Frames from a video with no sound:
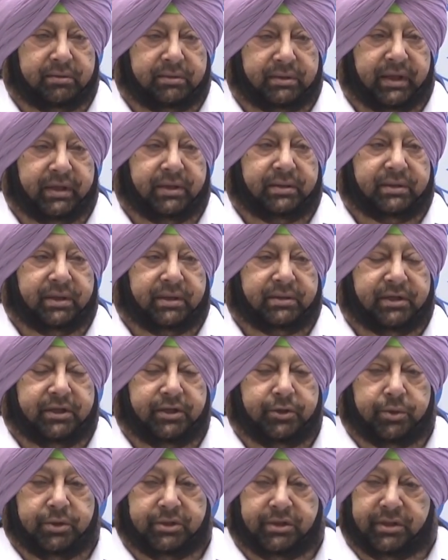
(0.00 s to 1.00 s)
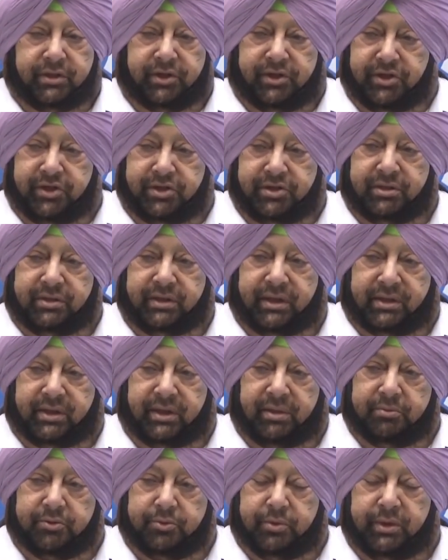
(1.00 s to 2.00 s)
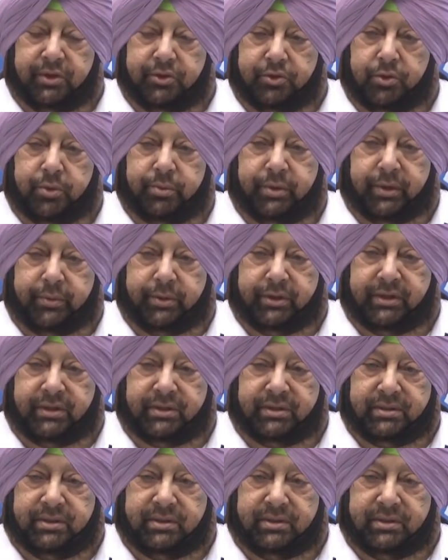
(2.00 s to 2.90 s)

think that the newer generation that comes will do away with this.